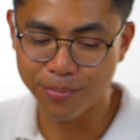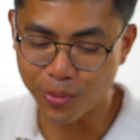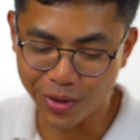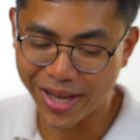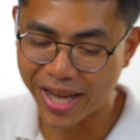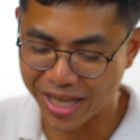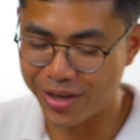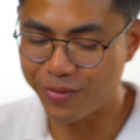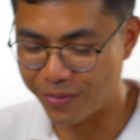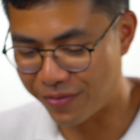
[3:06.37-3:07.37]
the bouquet
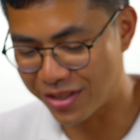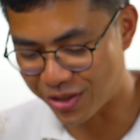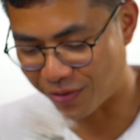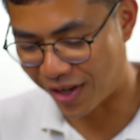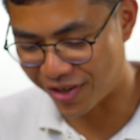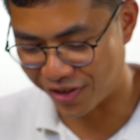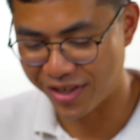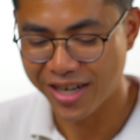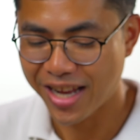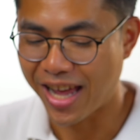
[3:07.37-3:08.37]
in refrigerator.
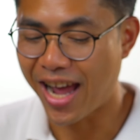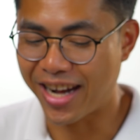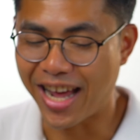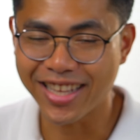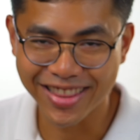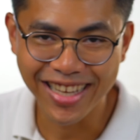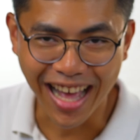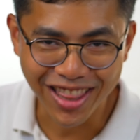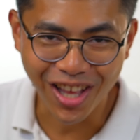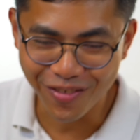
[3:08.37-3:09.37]
And I think
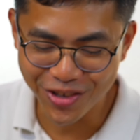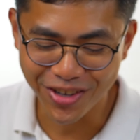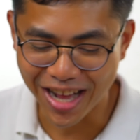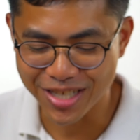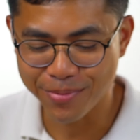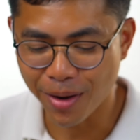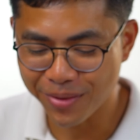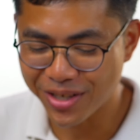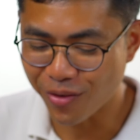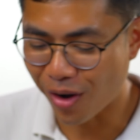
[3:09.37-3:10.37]
a lot of you guys
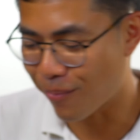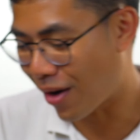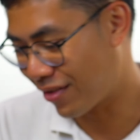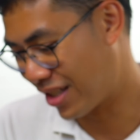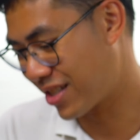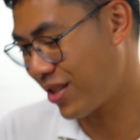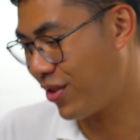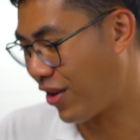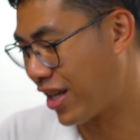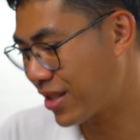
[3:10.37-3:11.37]
probably know about this, you
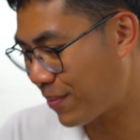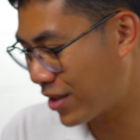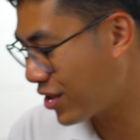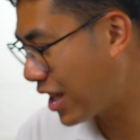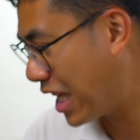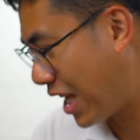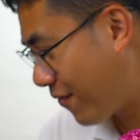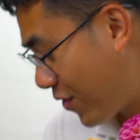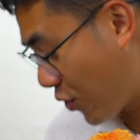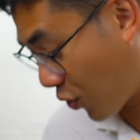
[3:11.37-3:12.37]
know, especially
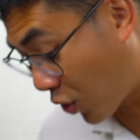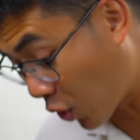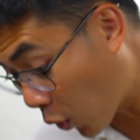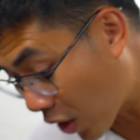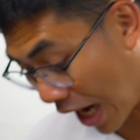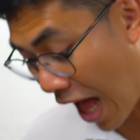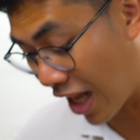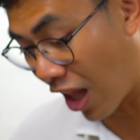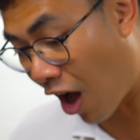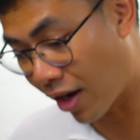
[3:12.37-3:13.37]
if you cook a
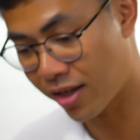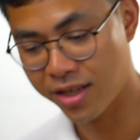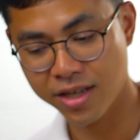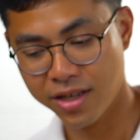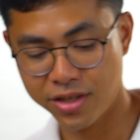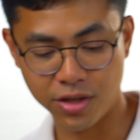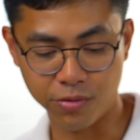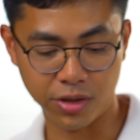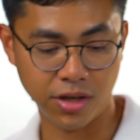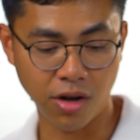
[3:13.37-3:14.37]
lot, you
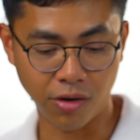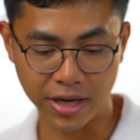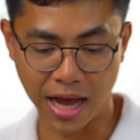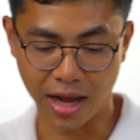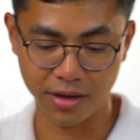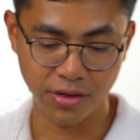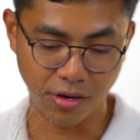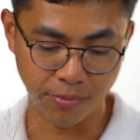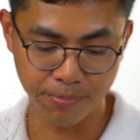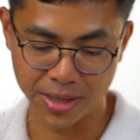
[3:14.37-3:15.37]
would know that, you
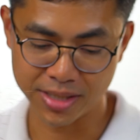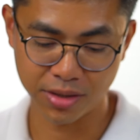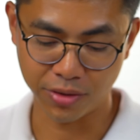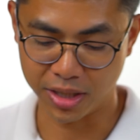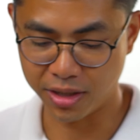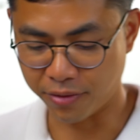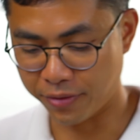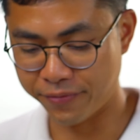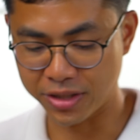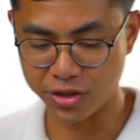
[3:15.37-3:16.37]
know, basil in the
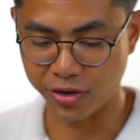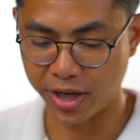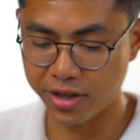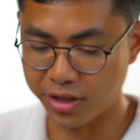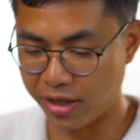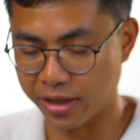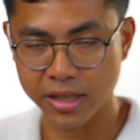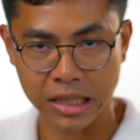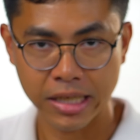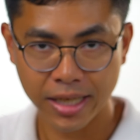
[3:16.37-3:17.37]
refrigerator, they
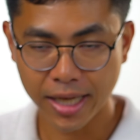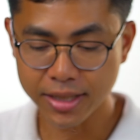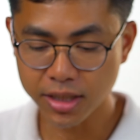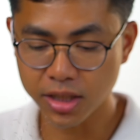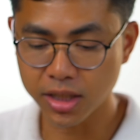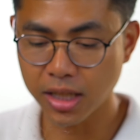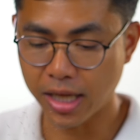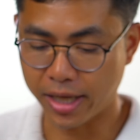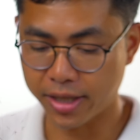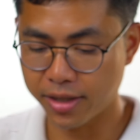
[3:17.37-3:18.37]
can turn
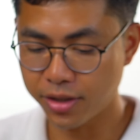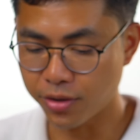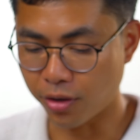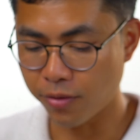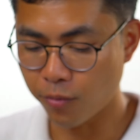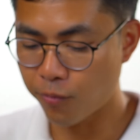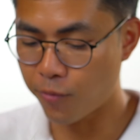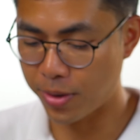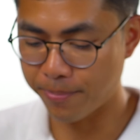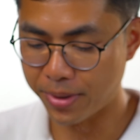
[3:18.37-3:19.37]
like, you know,
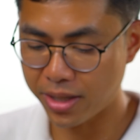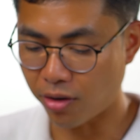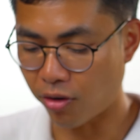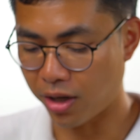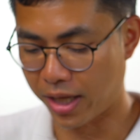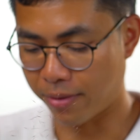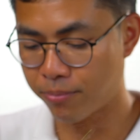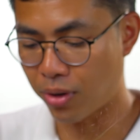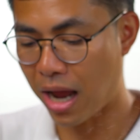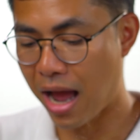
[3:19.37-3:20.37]
wimpy or like
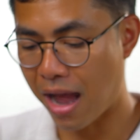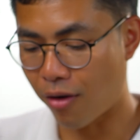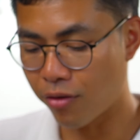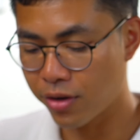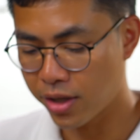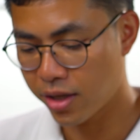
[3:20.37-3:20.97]
brown,